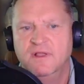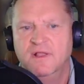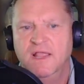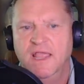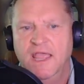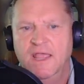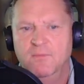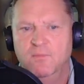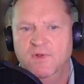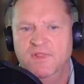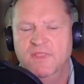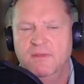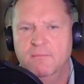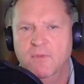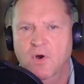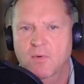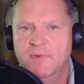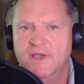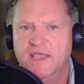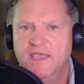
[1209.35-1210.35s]
And when the
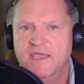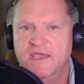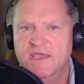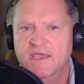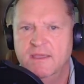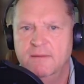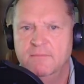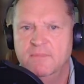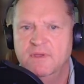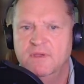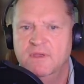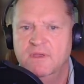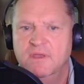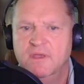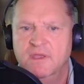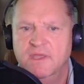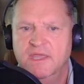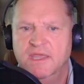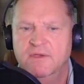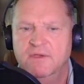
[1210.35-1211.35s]
moment came,
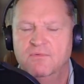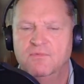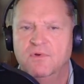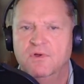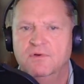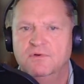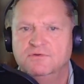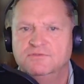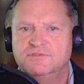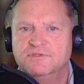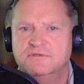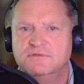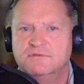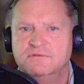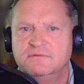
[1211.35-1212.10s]
it rose."